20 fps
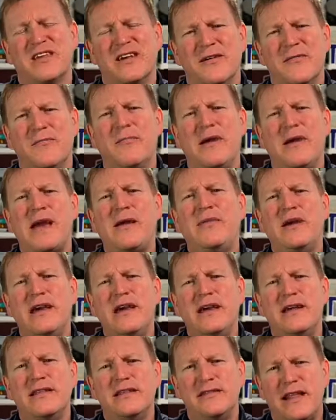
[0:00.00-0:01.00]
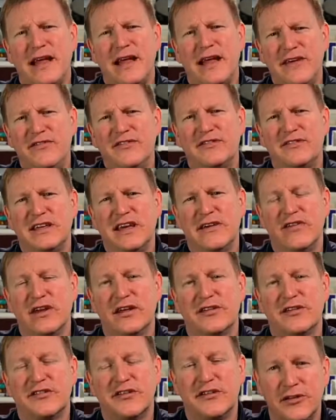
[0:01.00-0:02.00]
maybe life is giving
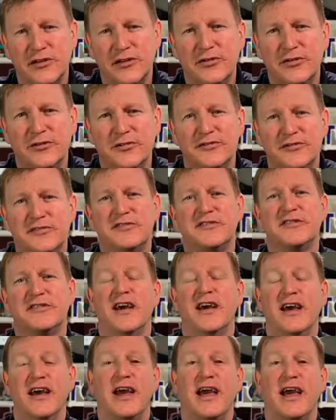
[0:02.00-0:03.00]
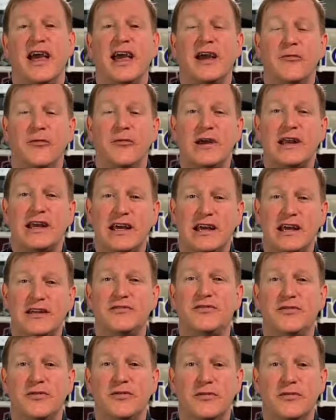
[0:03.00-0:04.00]
us clues and we need
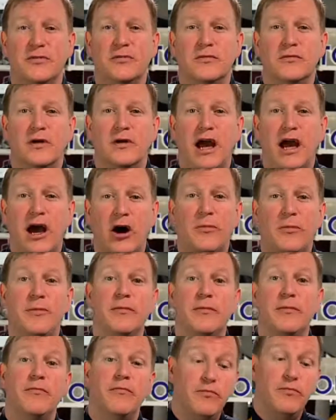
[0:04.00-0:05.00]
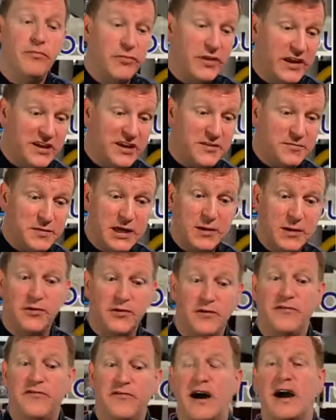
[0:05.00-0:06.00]
to help these people
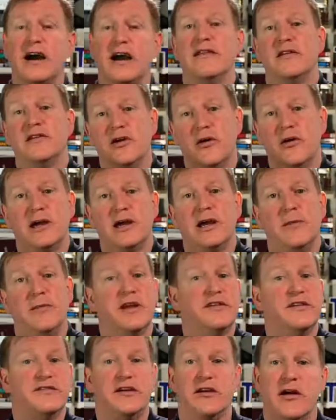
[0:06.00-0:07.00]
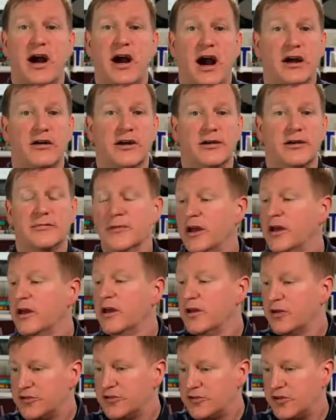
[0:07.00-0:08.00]
find the towing companies that are hiring.
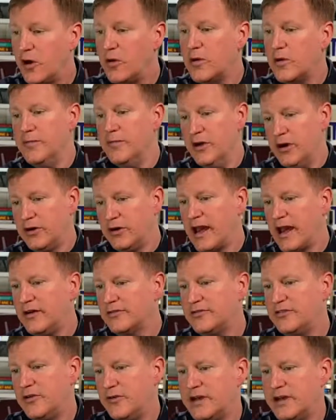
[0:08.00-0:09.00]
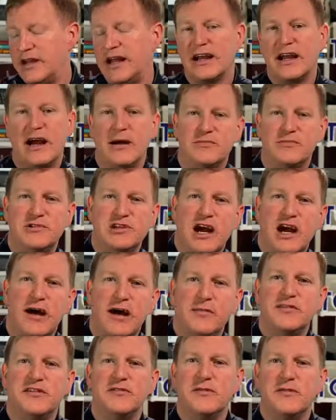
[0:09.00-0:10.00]
So we built out Towing.com
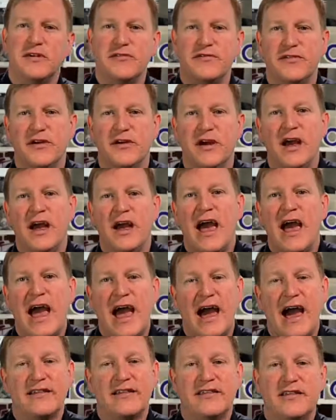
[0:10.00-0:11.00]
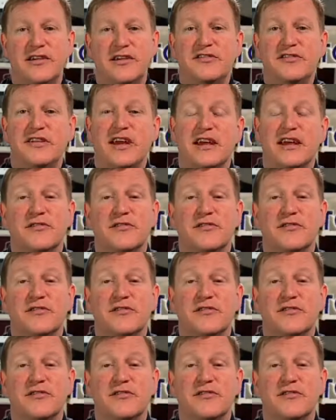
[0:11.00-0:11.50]
Jobs, and we've added this, and